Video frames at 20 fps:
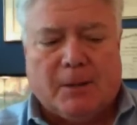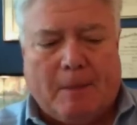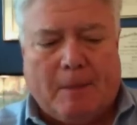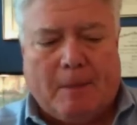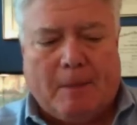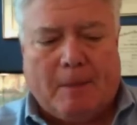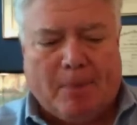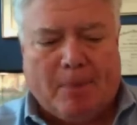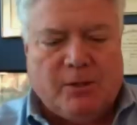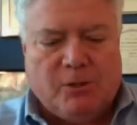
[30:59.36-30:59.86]

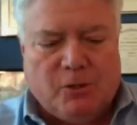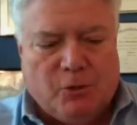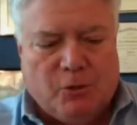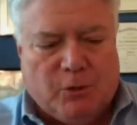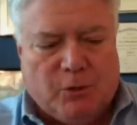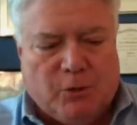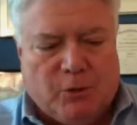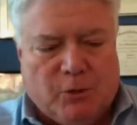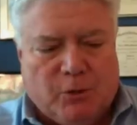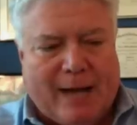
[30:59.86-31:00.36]

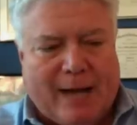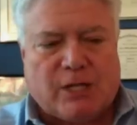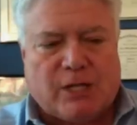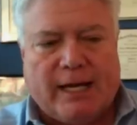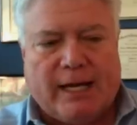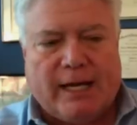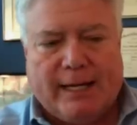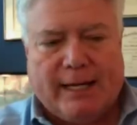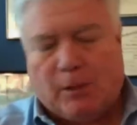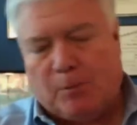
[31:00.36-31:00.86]
You need
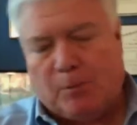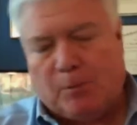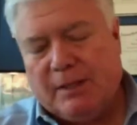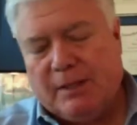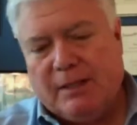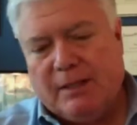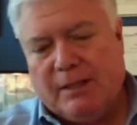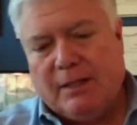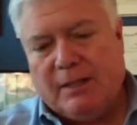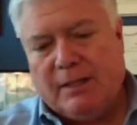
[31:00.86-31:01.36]
outside
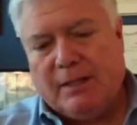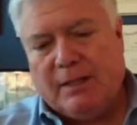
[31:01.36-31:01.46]
help.